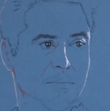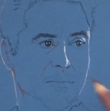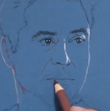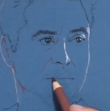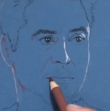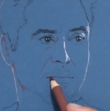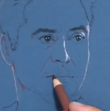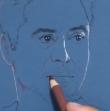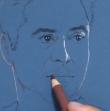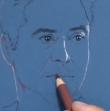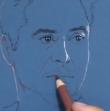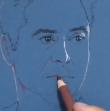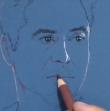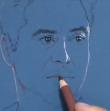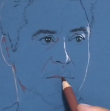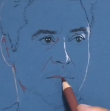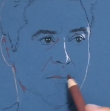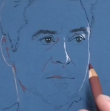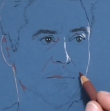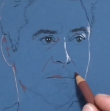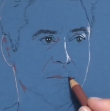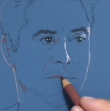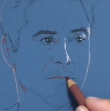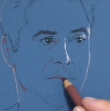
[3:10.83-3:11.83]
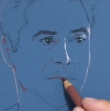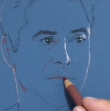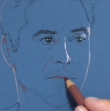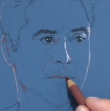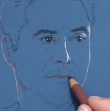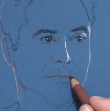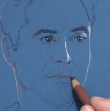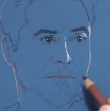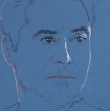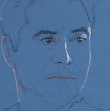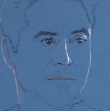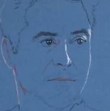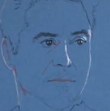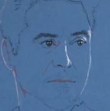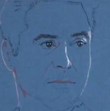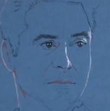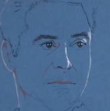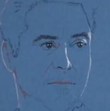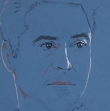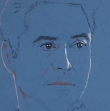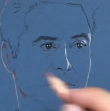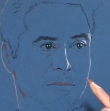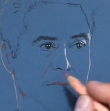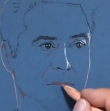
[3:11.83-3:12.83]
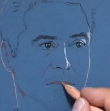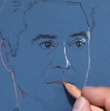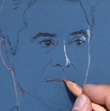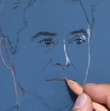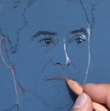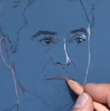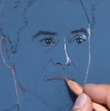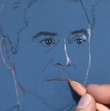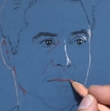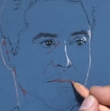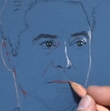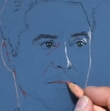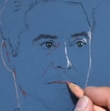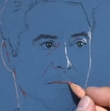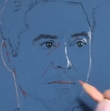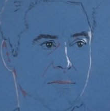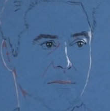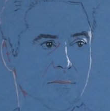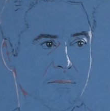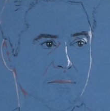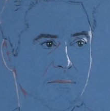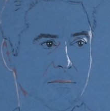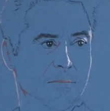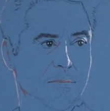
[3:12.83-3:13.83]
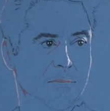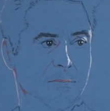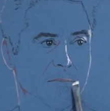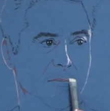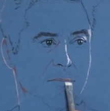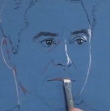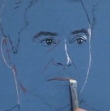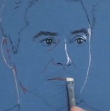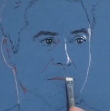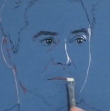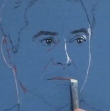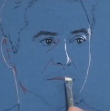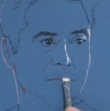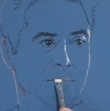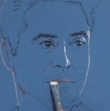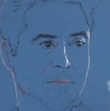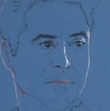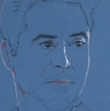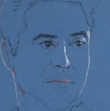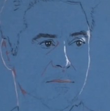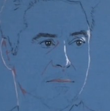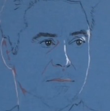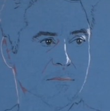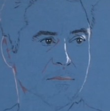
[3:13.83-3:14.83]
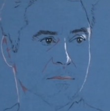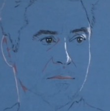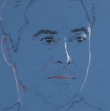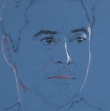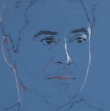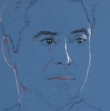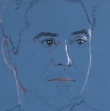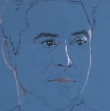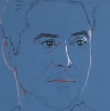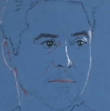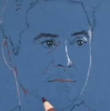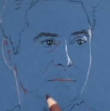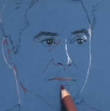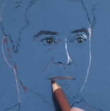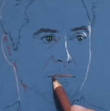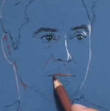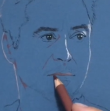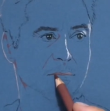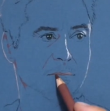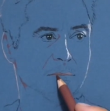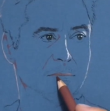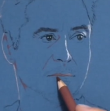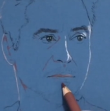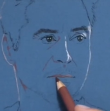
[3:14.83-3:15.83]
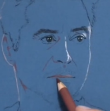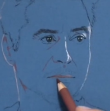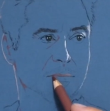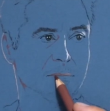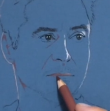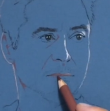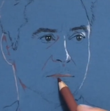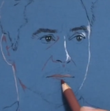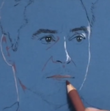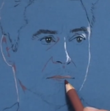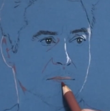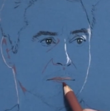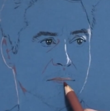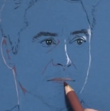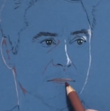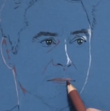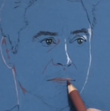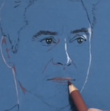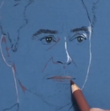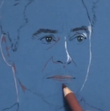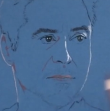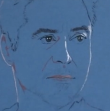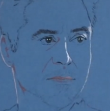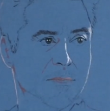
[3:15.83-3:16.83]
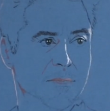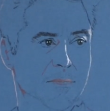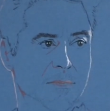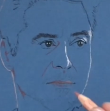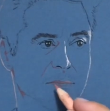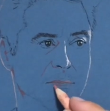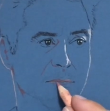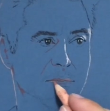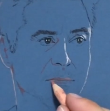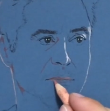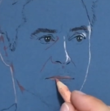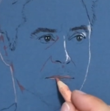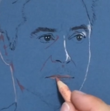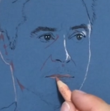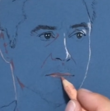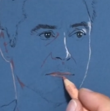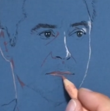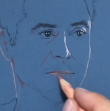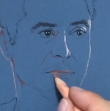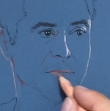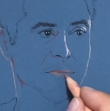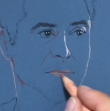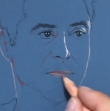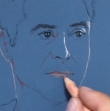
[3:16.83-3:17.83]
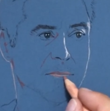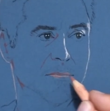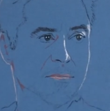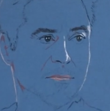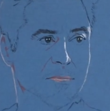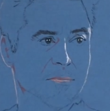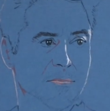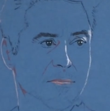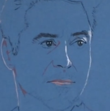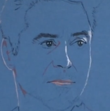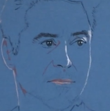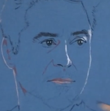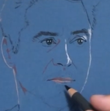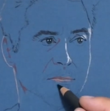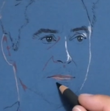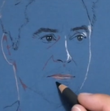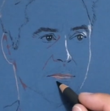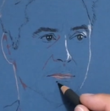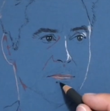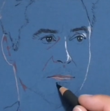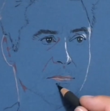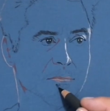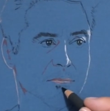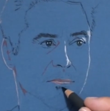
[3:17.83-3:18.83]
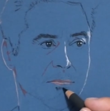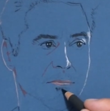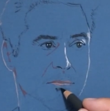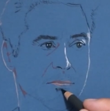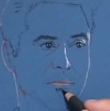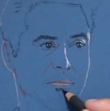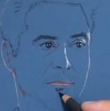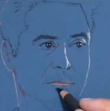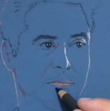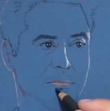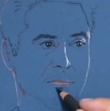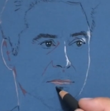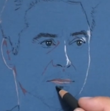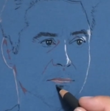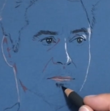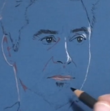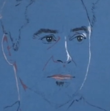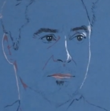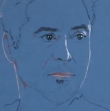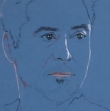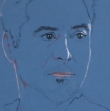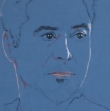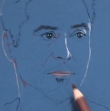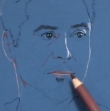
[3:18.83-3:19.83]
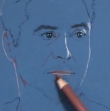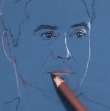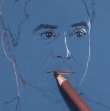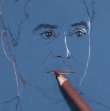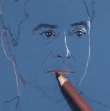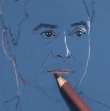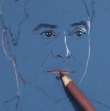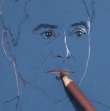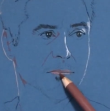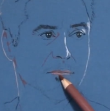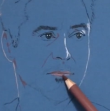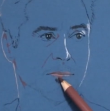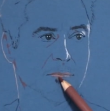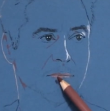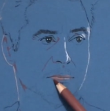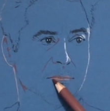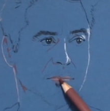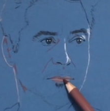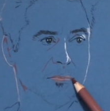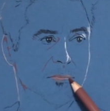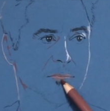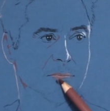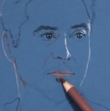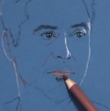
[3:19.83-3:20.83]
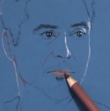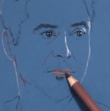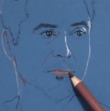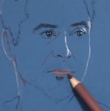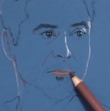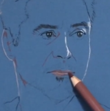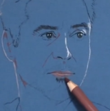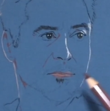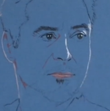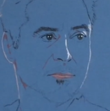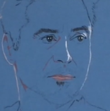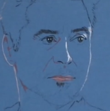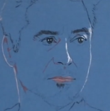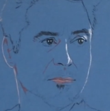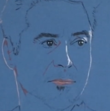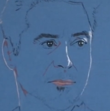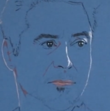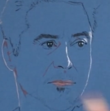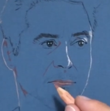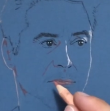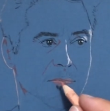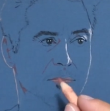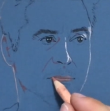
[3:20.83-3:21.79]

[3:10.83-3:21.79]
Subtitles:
And if you check it out, you will see that the light side is on the right. So the light source is coming more from the right side. The shadow side is on the left.